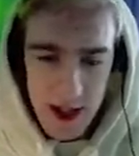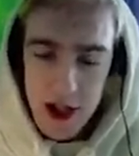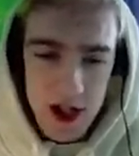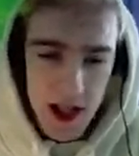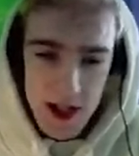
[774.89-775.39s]
It
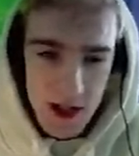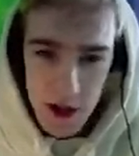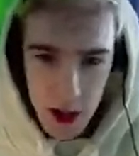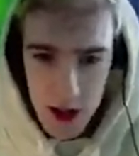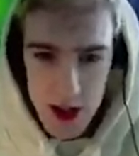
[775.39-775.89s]
just doesn't
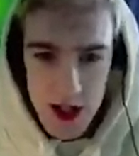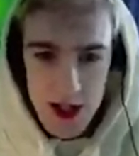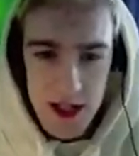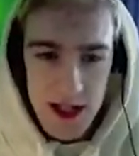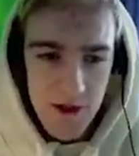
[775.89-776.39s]
look good, it's
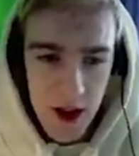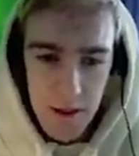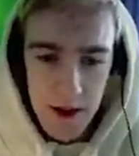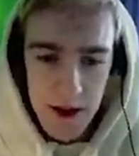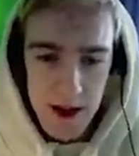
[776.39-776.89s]
just less
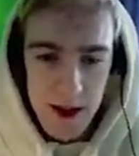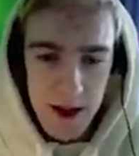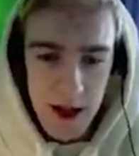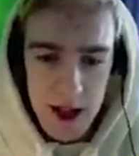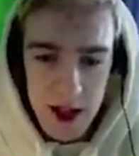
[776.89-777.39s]
vibrant.
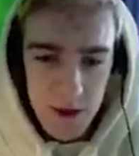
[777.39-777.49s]
It's just